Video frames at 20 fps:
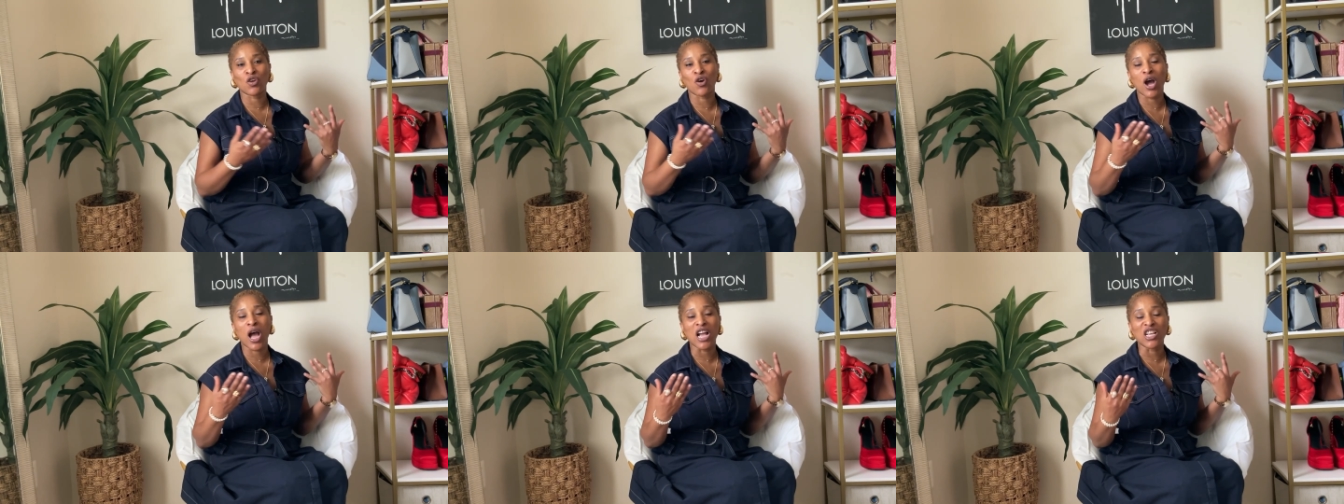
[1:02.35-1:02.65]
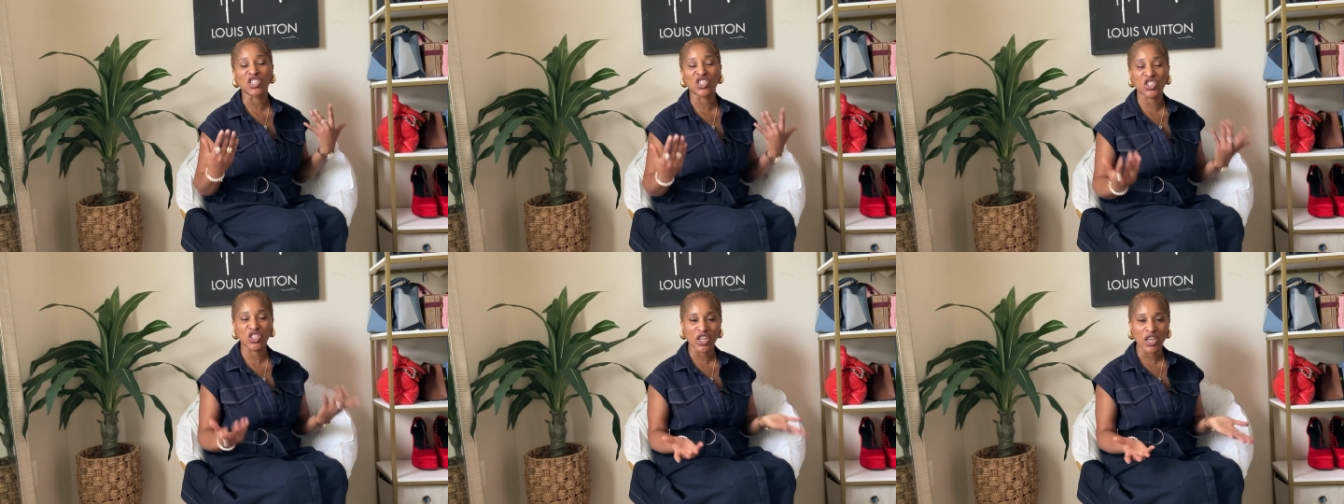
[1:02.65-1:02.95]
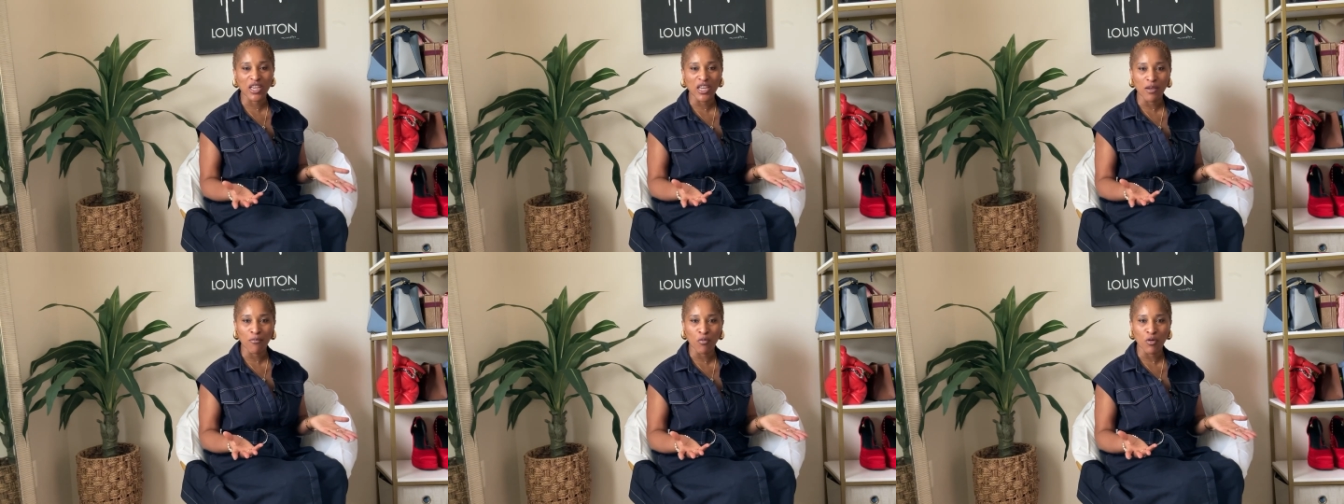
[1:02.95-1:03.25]
thought I'd
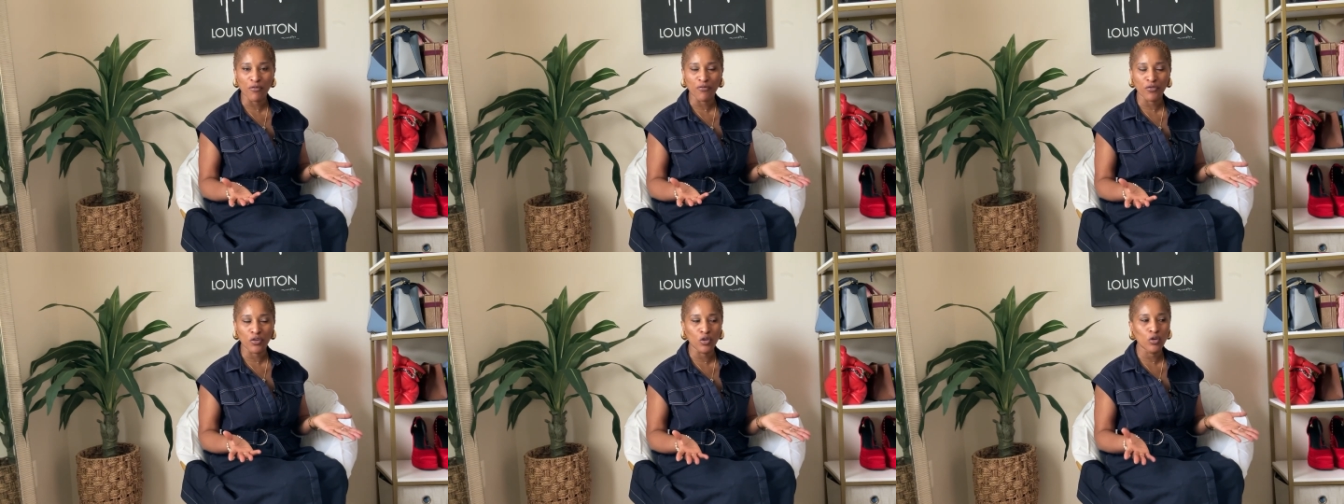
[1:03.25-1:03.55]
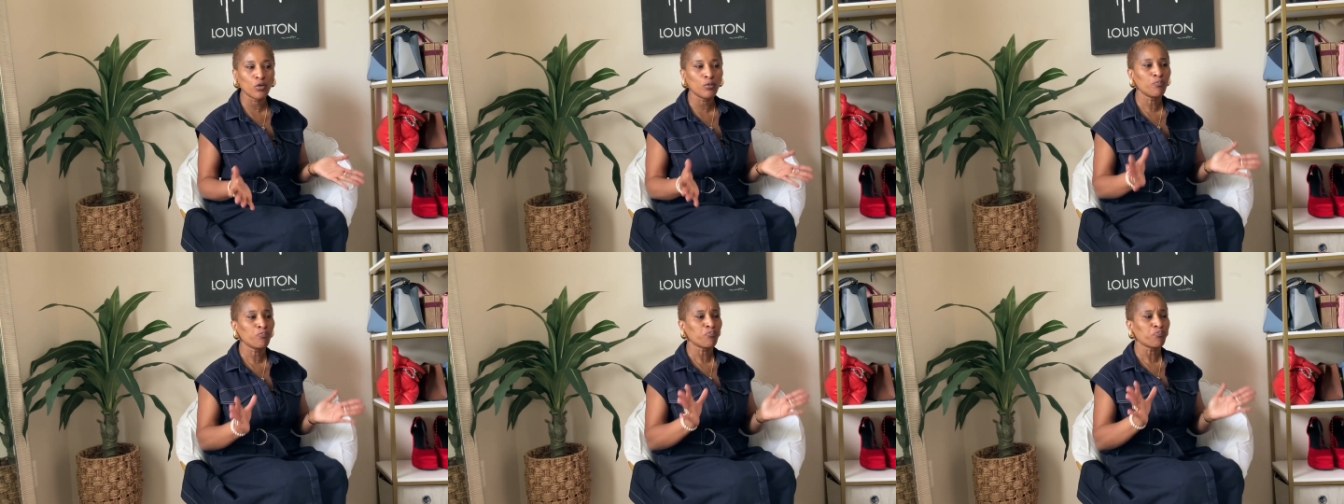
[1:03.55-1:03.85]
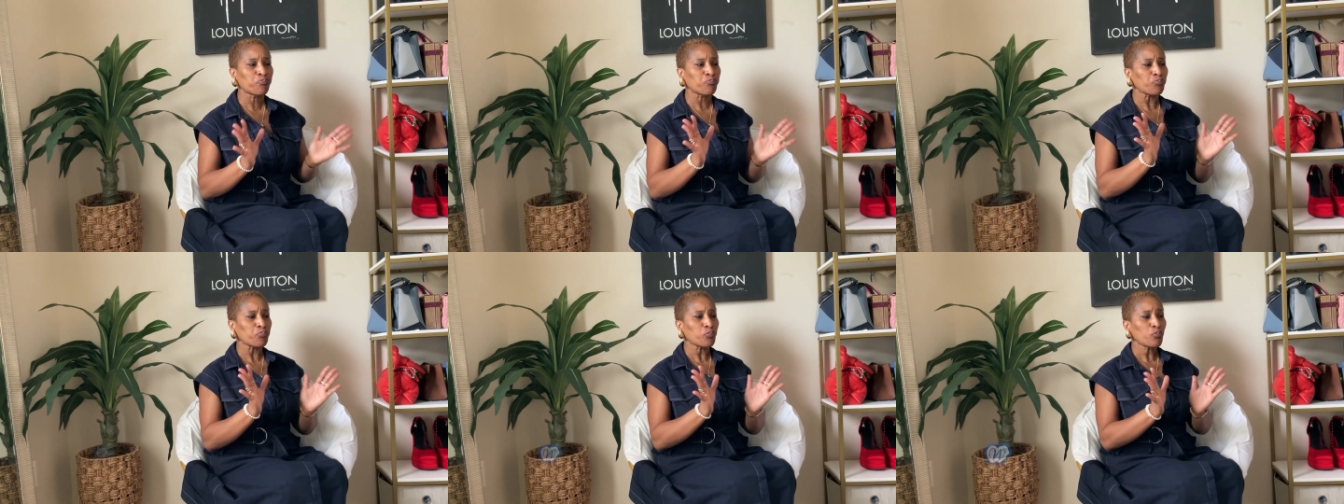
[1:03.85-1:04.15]
share them with you.
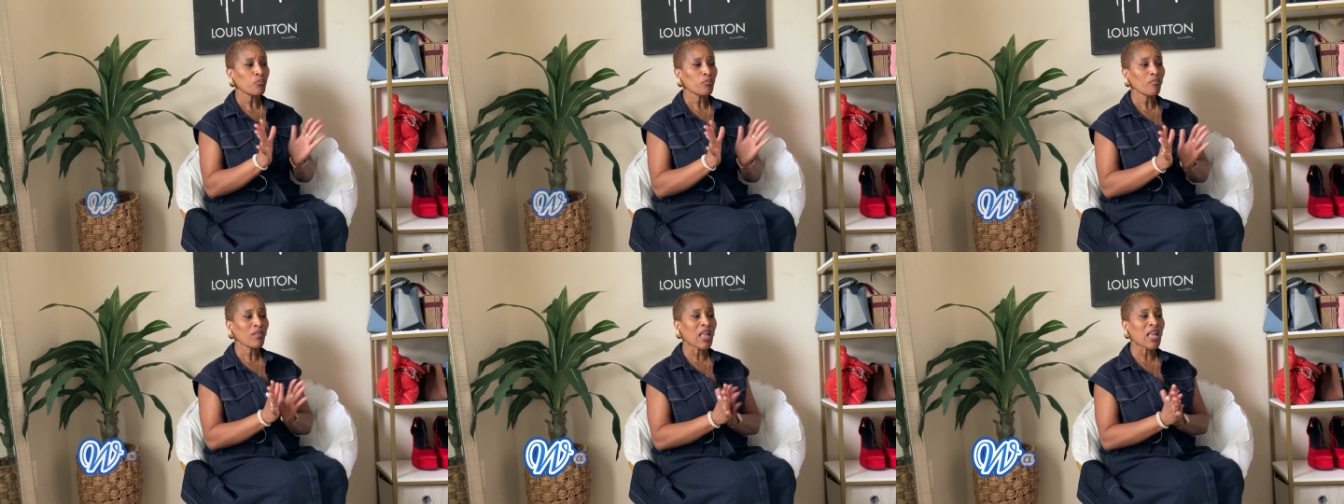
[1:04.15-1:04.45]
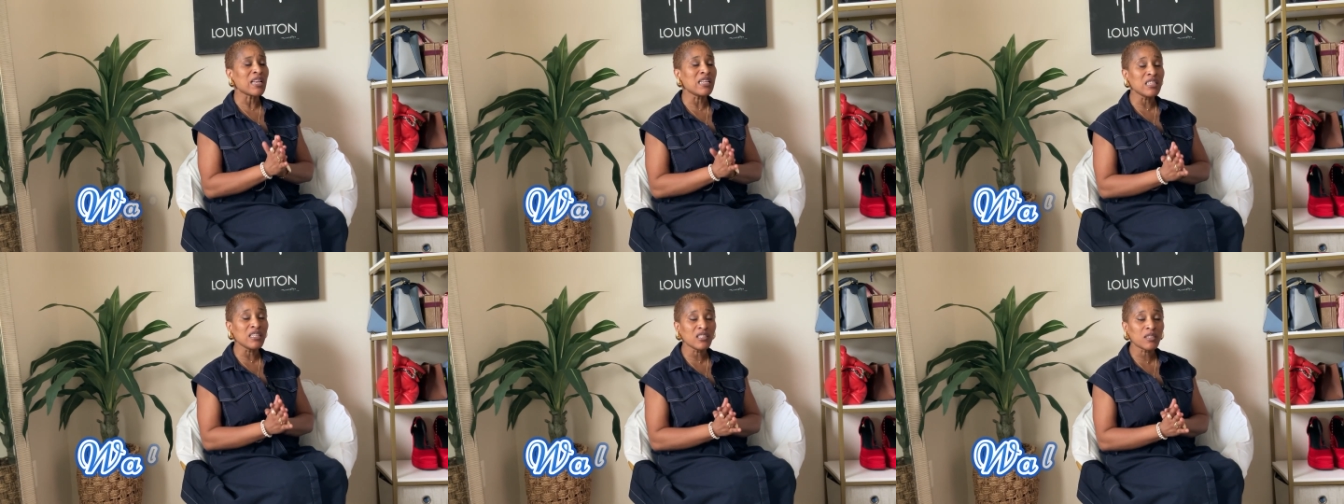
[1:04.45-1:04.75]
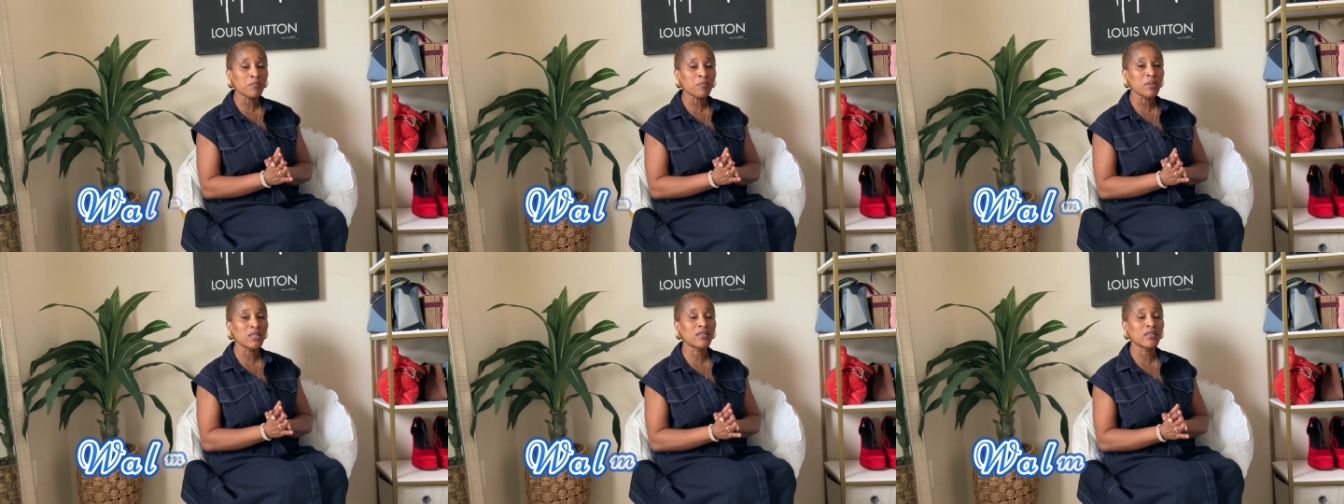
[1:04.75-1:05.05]
And
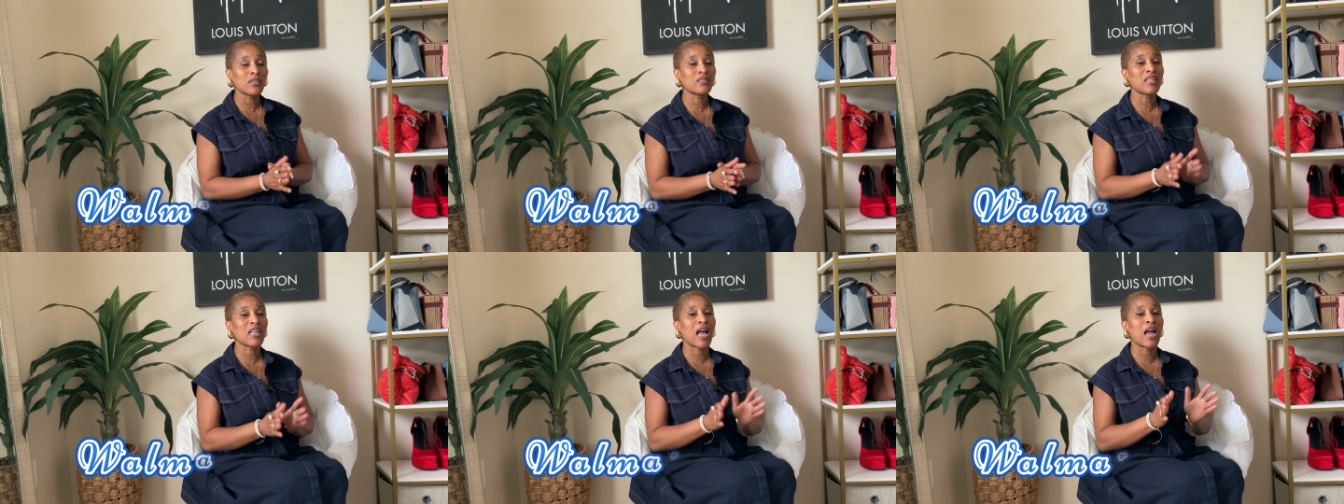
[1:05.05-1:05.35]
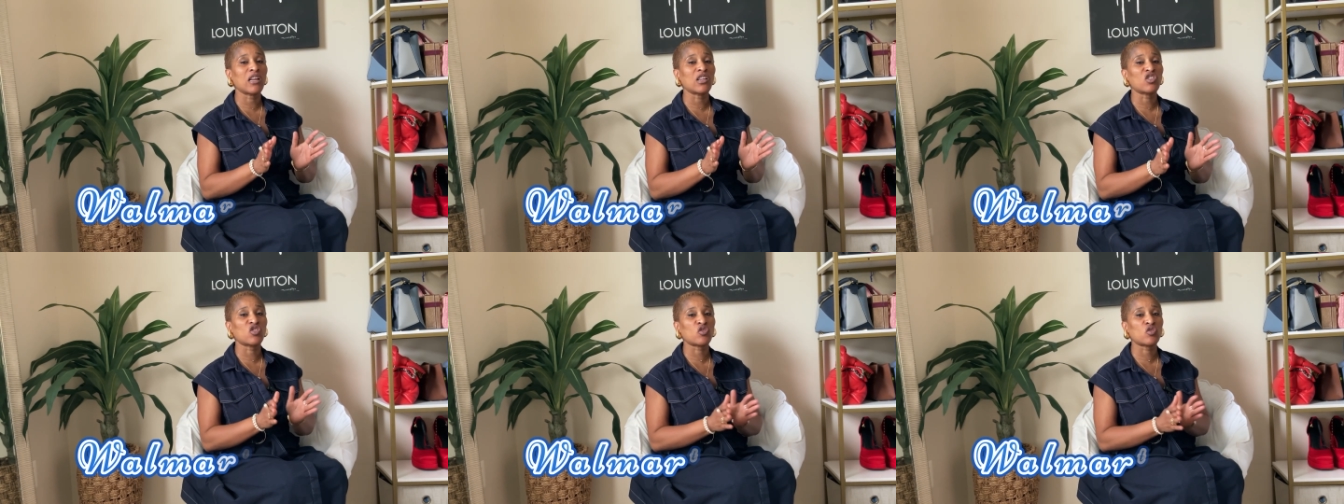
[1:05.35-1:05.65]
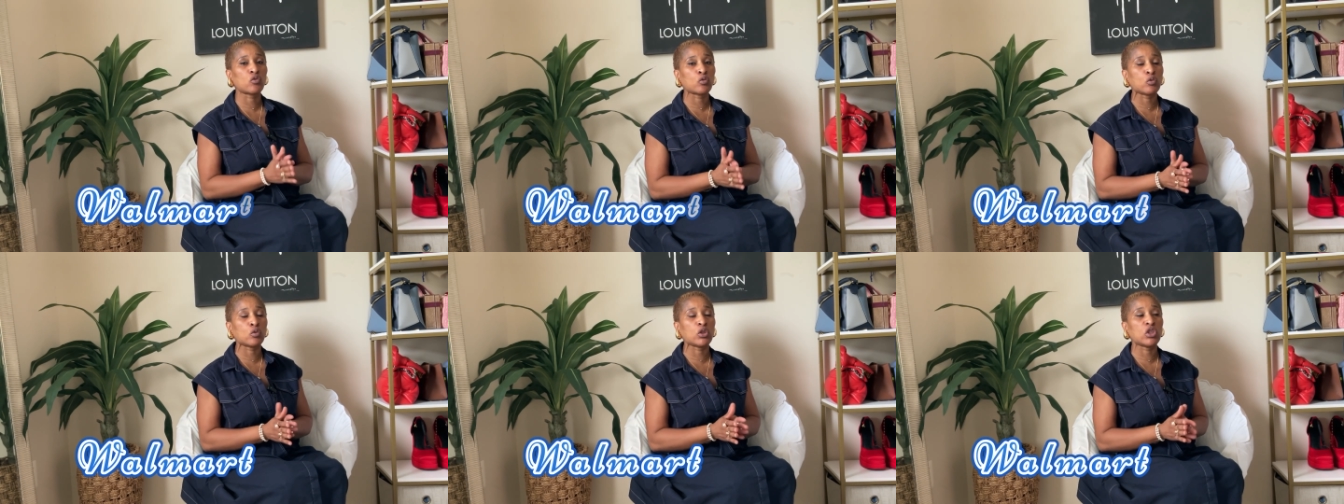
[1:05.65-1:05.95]
these pieces are
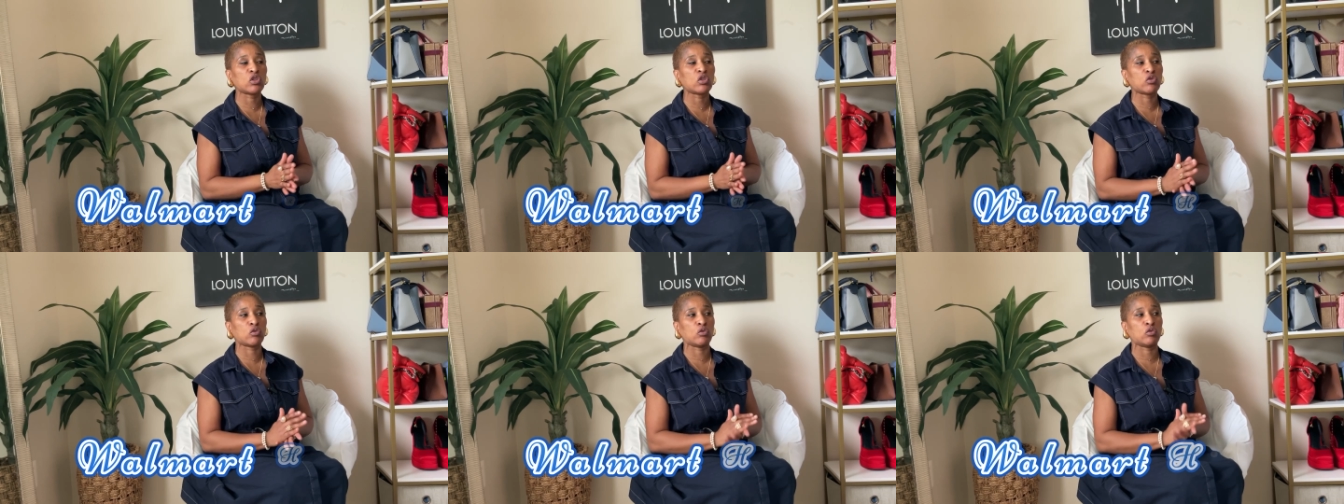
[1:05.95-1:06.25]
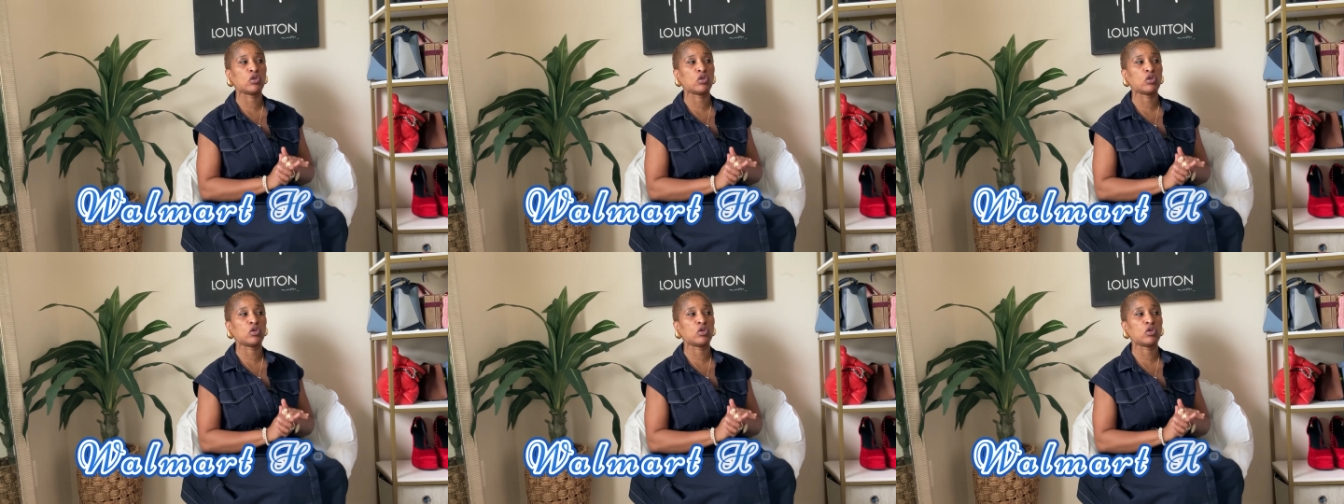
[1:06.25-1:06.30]
truly.